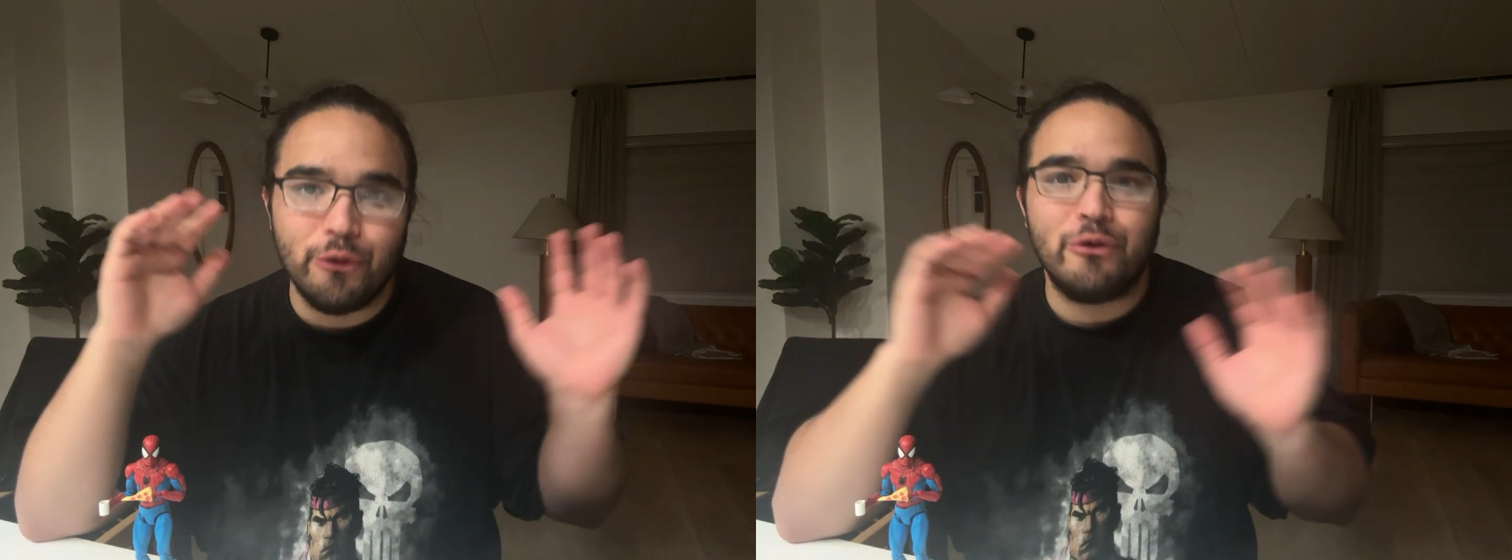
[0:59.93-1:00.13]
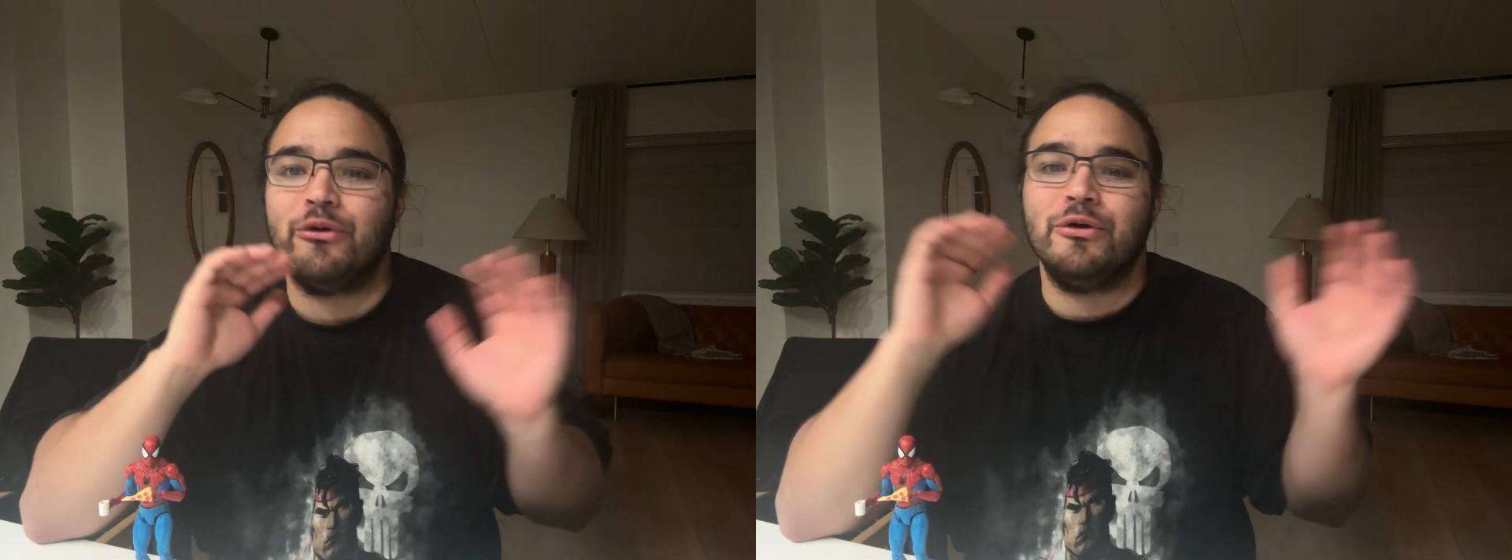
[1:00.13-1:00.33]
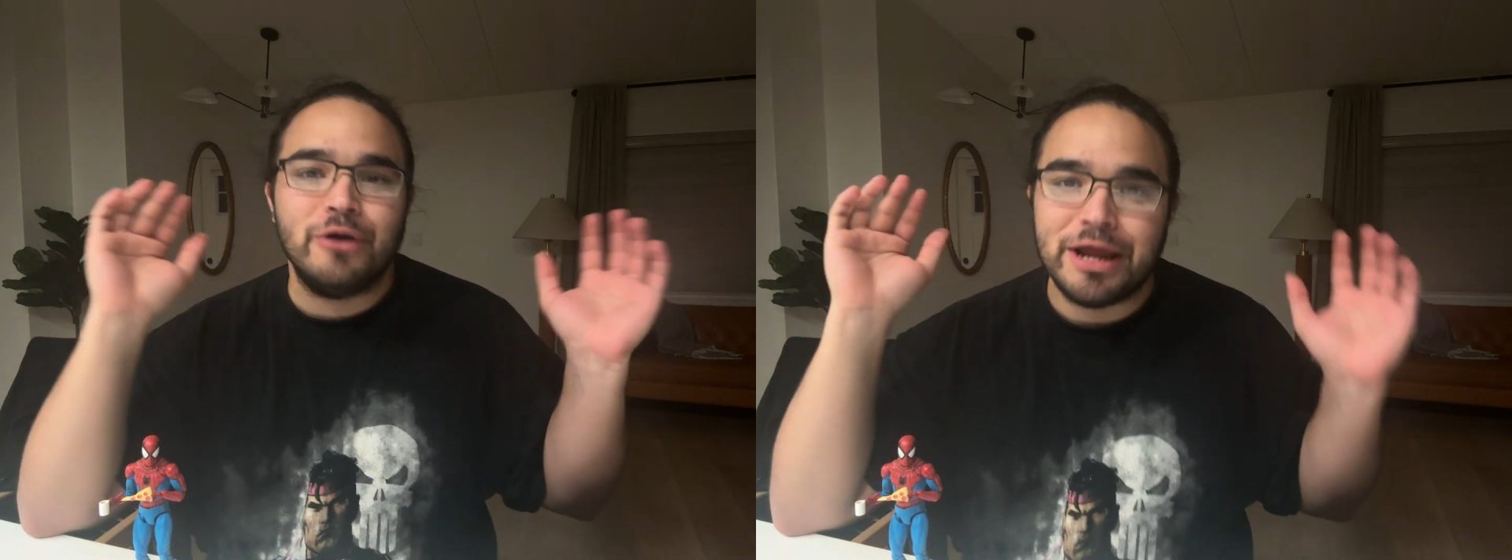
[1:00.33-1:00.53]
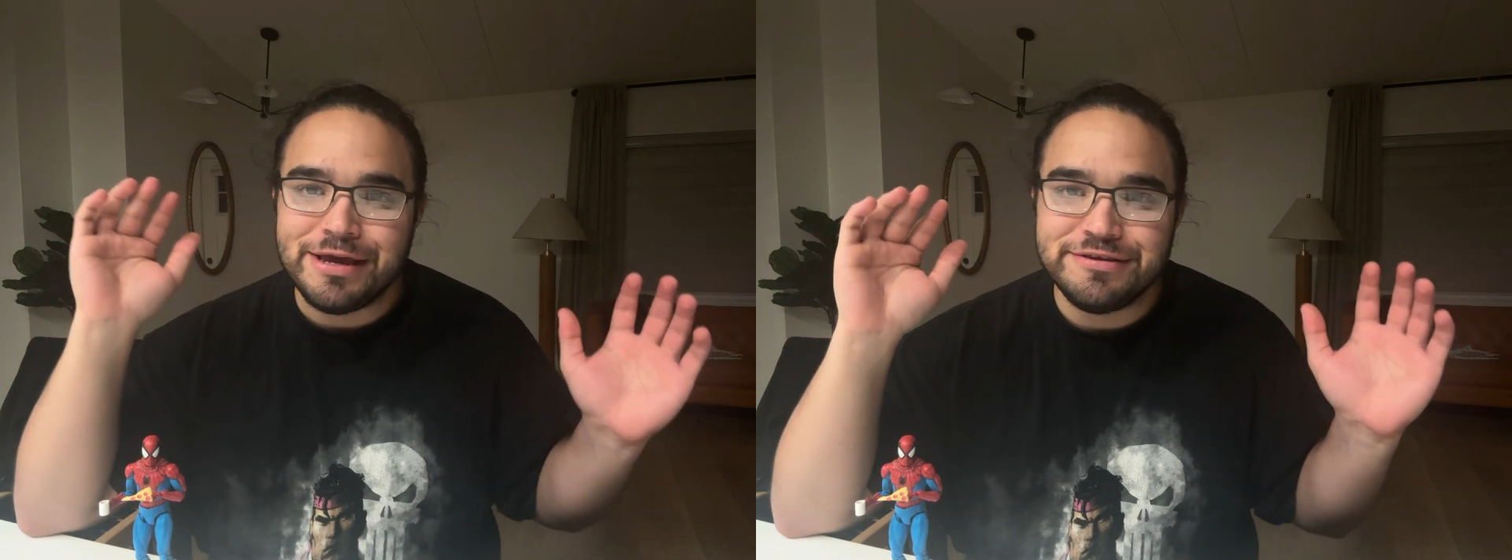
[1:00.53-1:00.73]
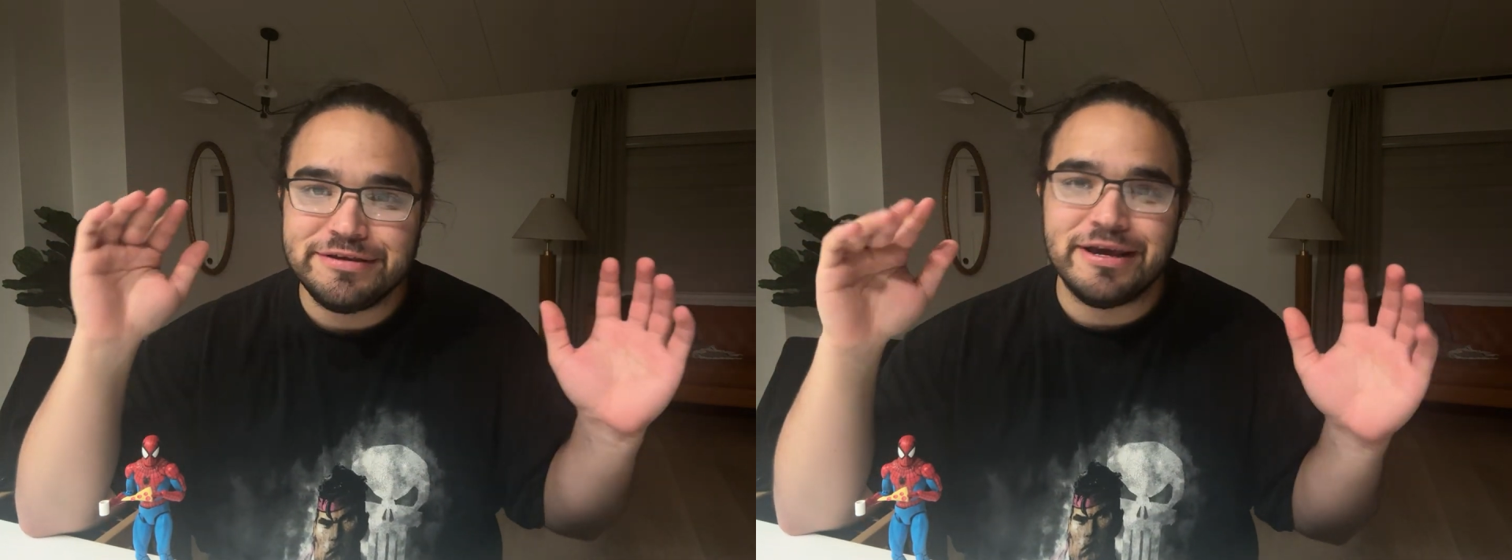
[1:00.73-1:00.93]

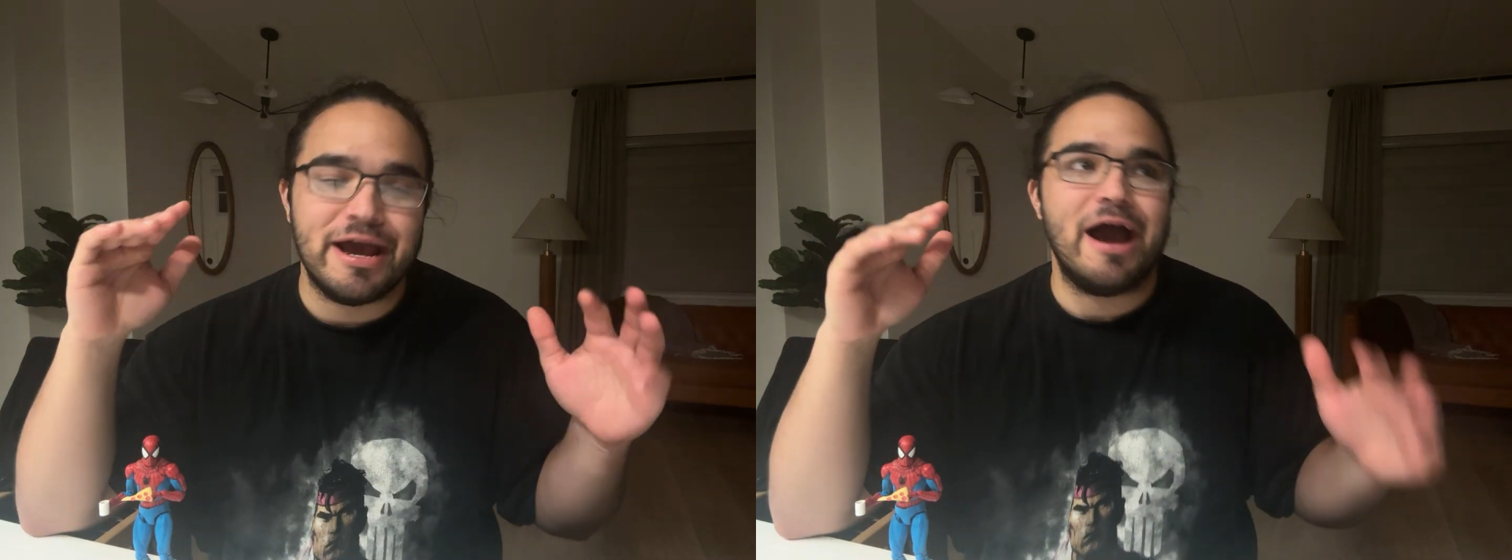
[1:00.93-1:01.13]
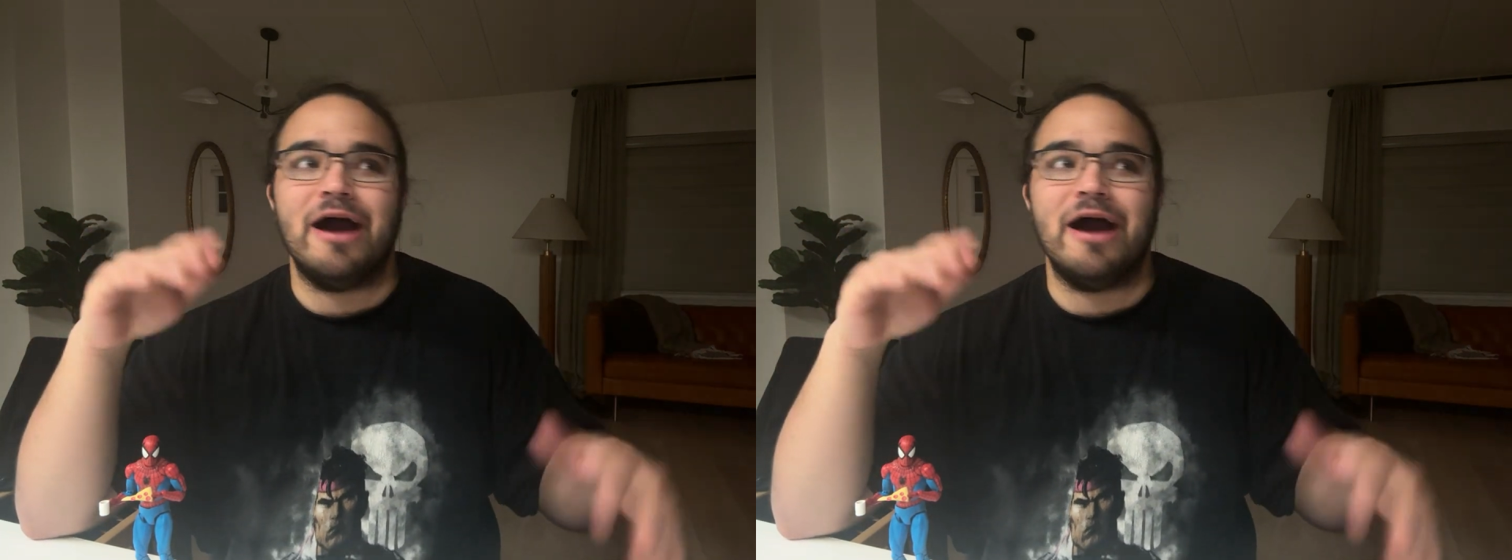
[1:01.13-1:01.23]
crazy,